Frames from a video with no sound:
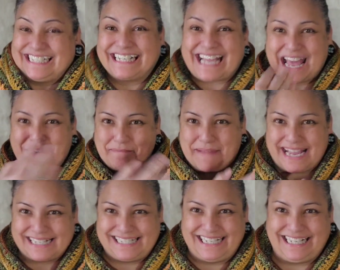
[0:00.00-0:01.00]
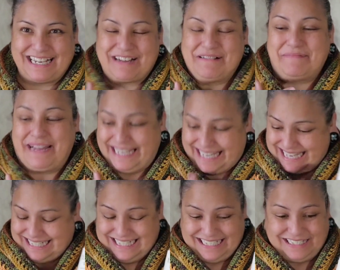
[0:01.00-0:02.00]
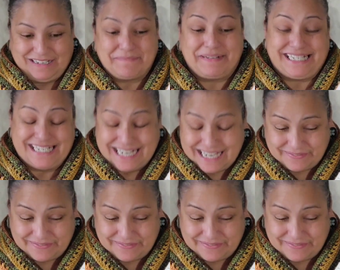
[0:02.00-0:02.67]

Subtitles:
Look, I'm matching. Oh my gosh, there's so much